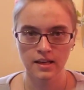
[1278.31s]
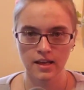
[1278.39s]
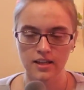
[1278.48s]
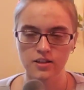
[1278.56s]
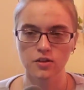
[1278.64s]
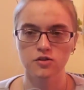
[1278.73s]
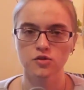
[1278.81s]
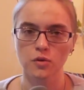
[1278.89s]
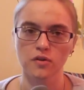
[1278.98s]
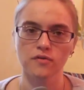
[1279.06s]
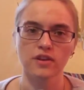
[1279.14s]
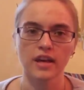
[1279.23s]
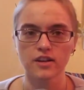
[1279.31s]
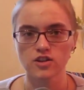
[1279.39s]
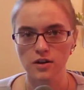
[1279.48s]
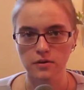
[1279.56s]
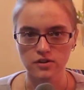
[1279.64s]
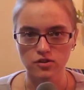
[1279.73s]
and to sort of gauge
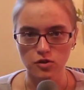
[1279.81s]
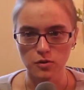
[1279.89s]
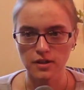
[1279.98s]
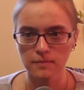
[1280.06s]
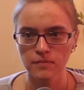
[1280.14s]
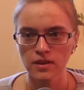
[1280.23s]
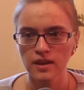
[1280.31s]
how he's doing.